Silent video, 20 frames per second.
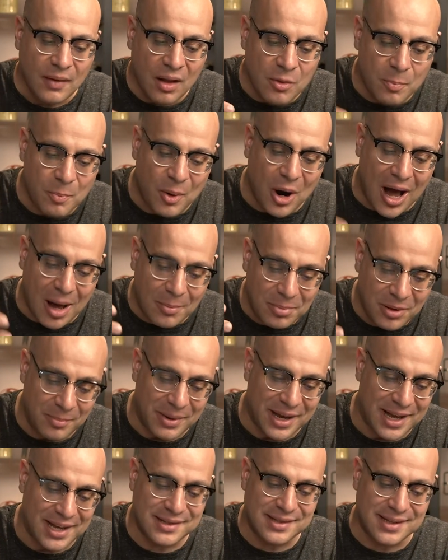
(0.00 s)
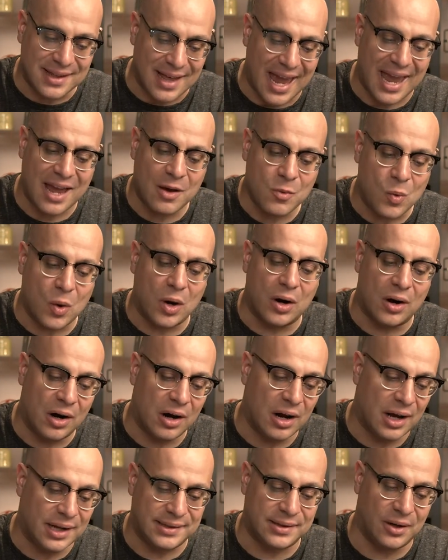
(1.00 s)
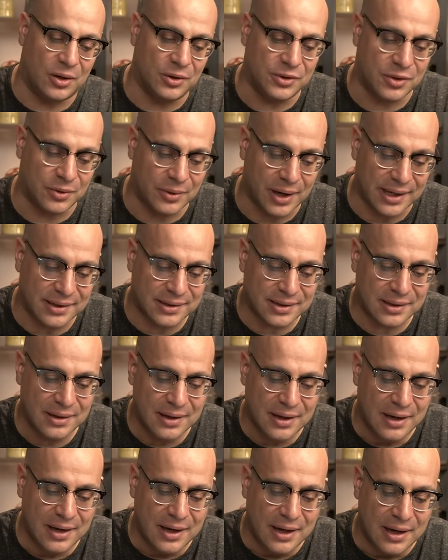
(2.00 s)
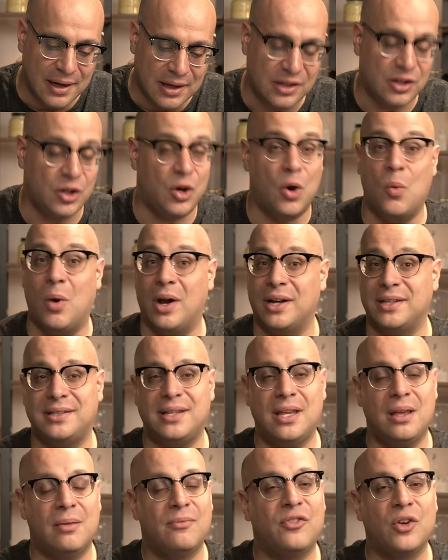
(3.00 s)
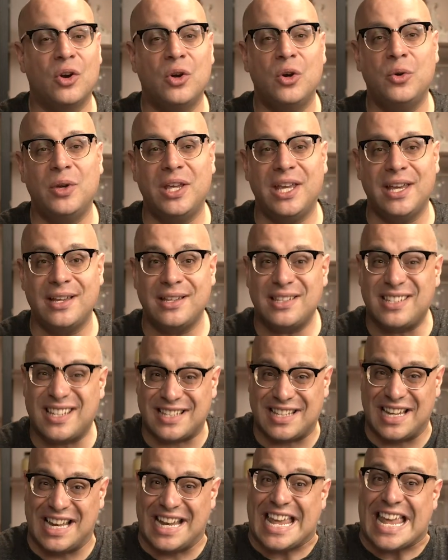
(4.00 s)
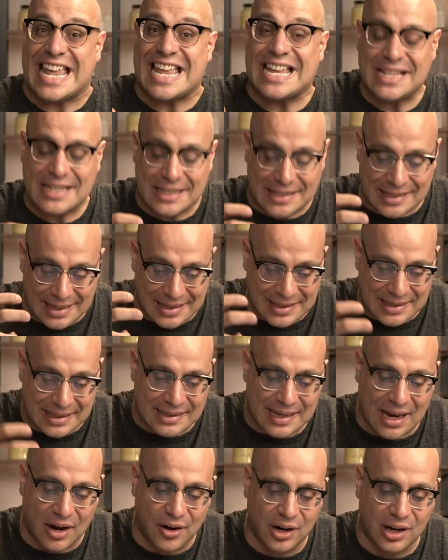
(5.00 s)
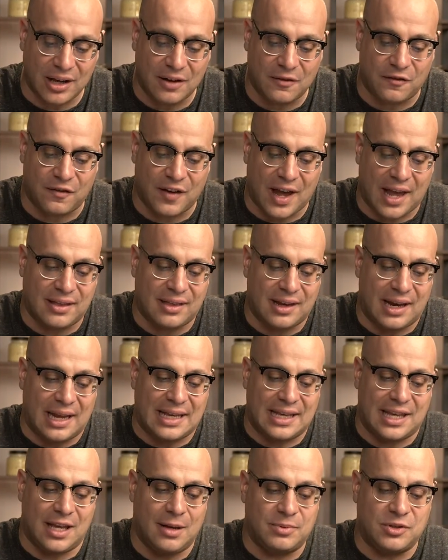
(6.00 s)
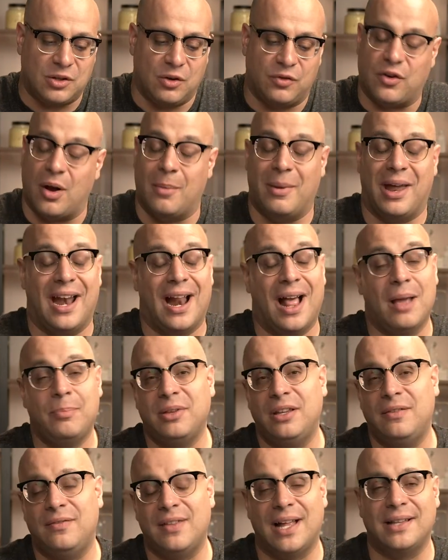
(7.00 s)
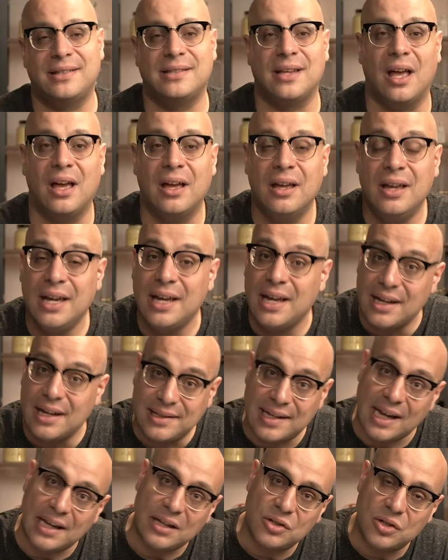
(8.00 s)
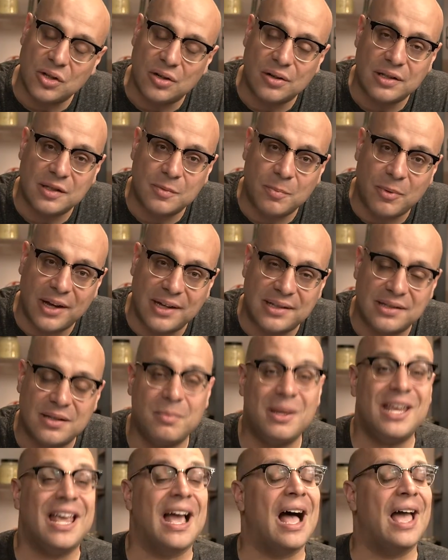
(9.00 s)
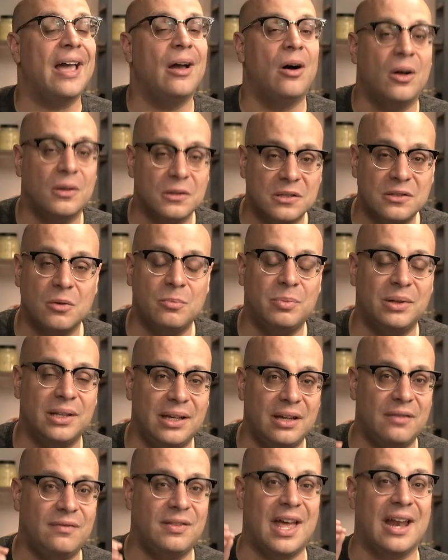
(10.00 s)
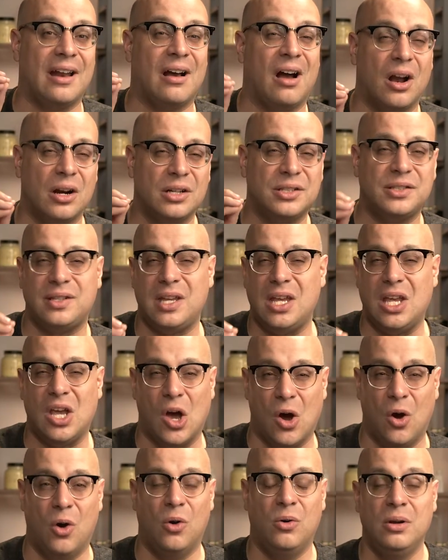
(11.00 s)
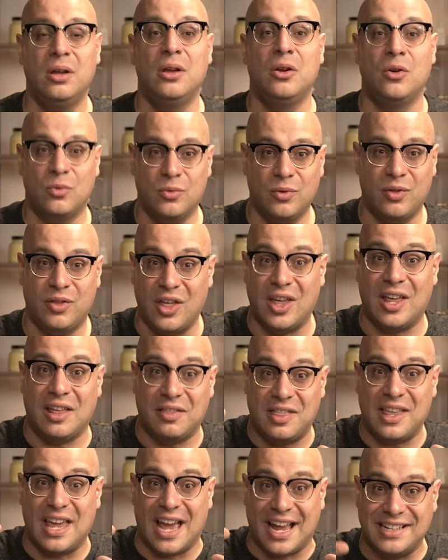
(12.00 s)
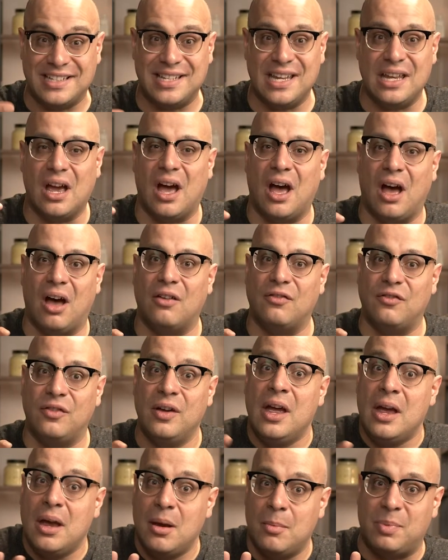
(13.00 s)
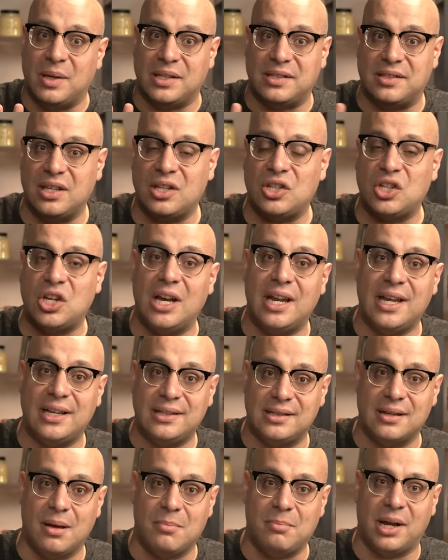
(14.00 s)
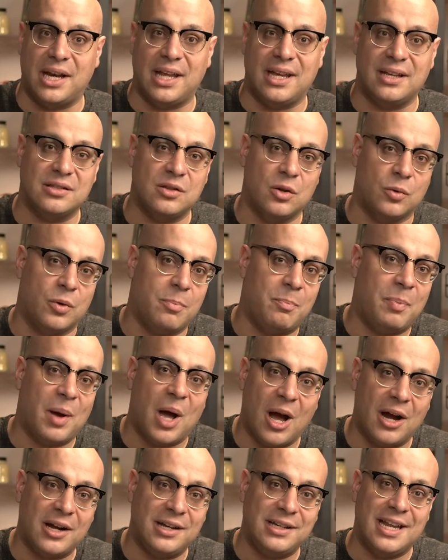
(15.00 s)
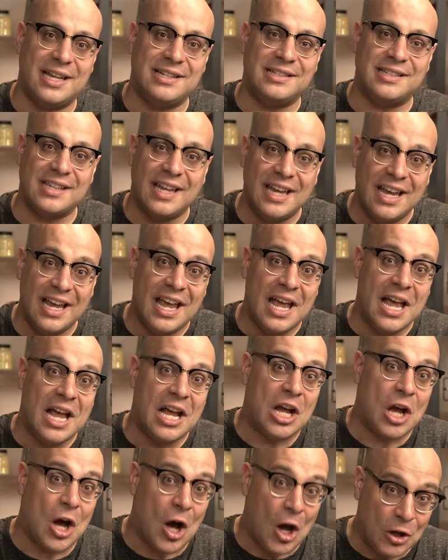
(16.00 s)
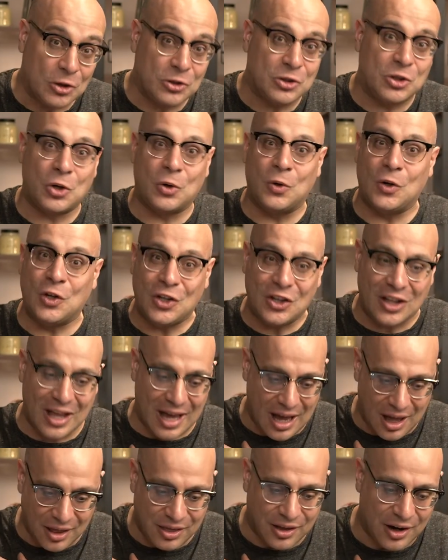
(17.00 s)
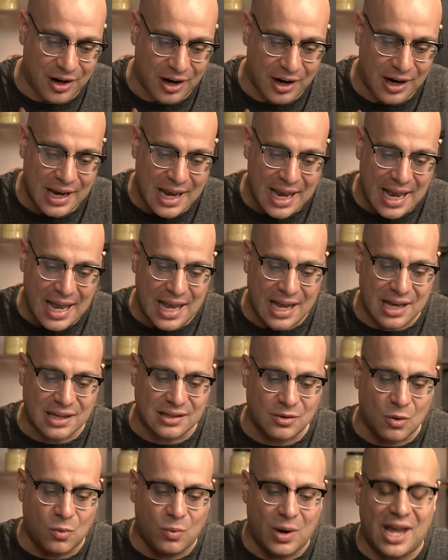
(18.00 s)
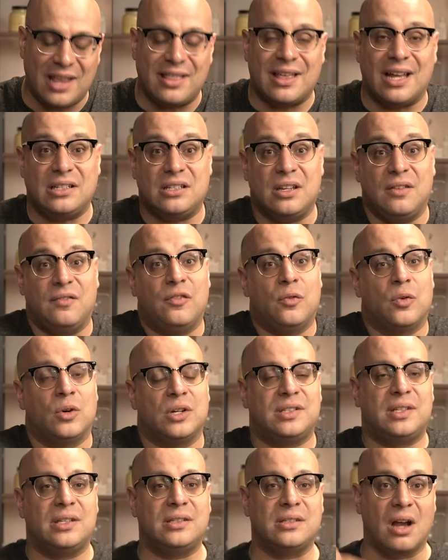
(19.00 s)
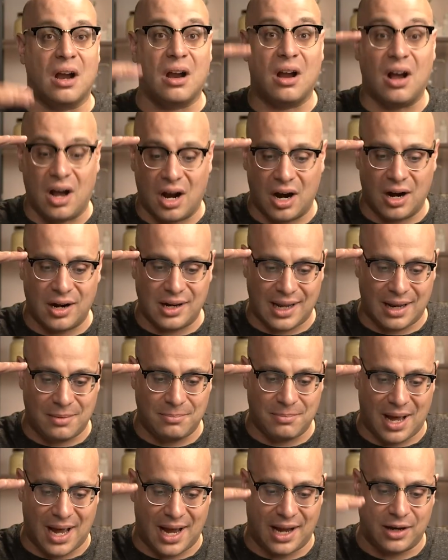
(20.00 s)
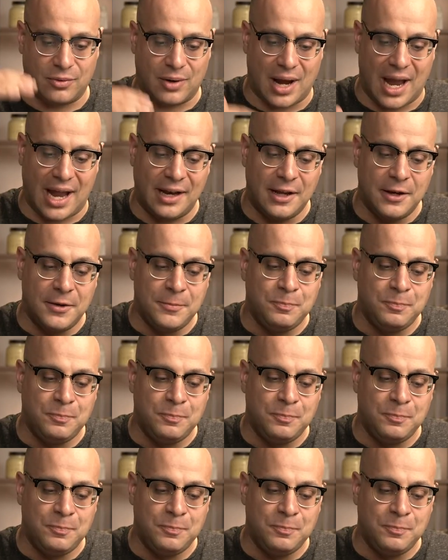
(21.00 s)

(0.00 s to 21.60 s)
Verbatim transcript: The problem is they were adulterous. You don't want to see him for who he is. It's an insincerity of faith and it keeps you from it. And I believe that's a dangerous place to be. I also believe that RCO, the, the idea of positioning somebody as the repugnant cultural other, is a way that divorces our heart and mind, right?